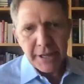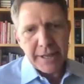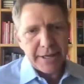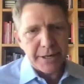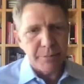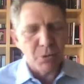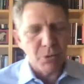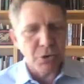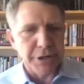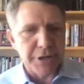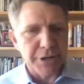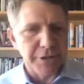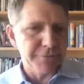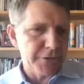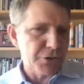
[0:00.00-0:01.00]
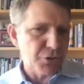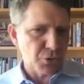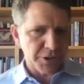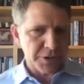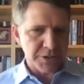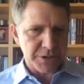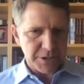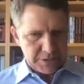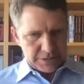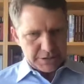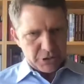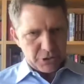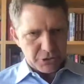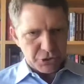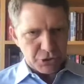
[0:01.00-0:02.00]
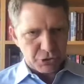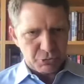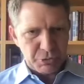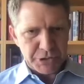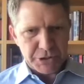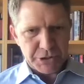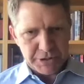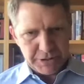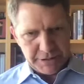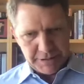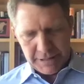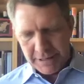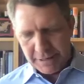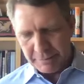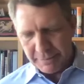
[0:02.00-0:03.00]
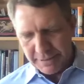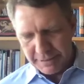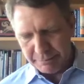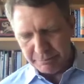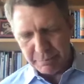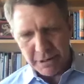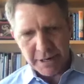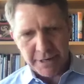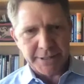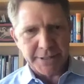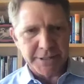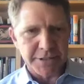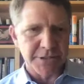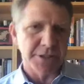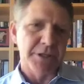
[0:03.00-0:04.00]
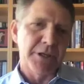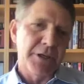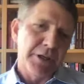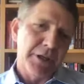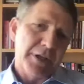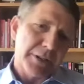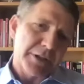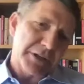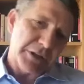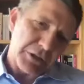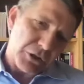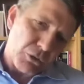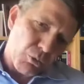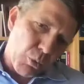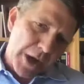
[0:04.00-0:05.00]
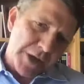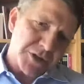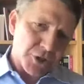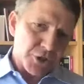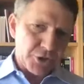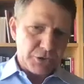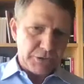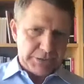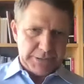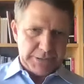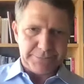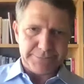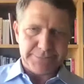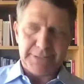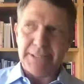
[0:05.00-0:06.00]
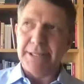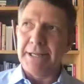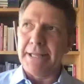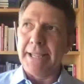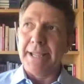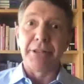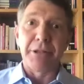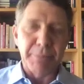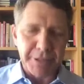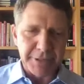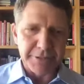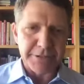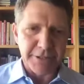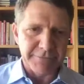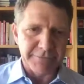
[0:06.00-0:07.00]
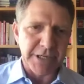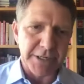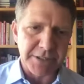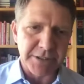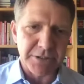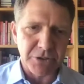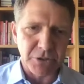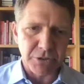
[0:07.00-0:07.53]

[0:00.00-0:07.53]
and a more individualistic culture, which um, embodies the, the Western uh, element of Texas.